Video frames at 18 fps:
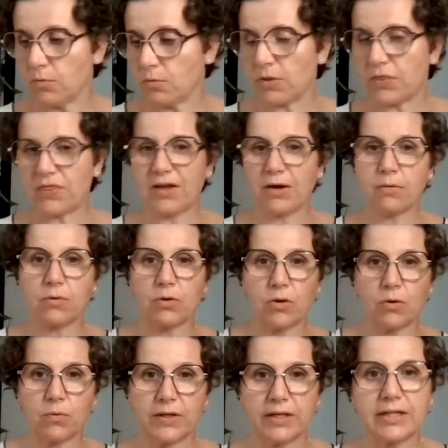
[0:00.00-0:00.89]
without
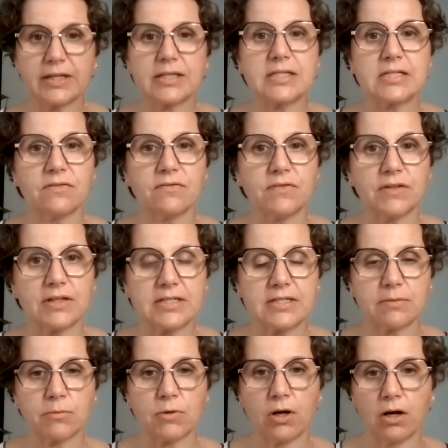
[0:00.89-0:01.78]
going into
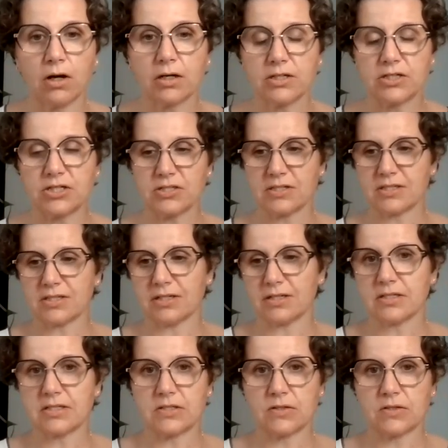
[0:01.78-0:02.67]
victim
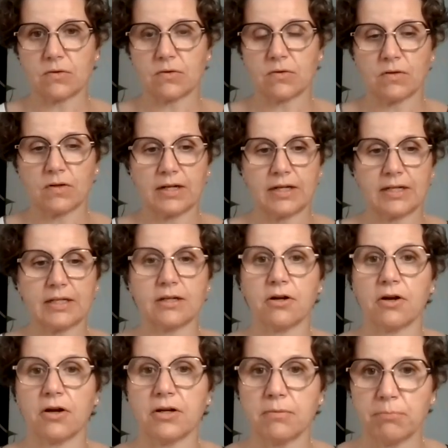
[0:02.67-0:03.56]
consciousness or any
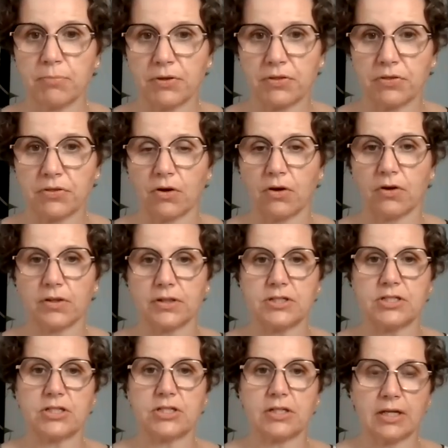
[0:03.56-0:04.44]
kind of
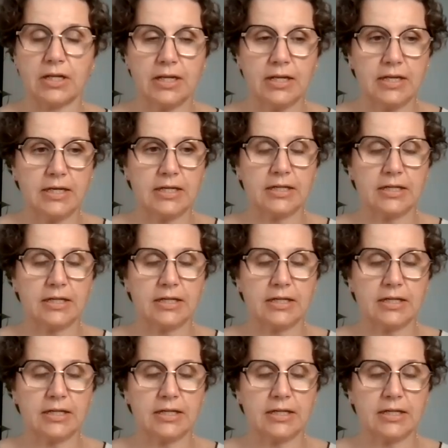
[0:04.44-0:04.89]
pathology,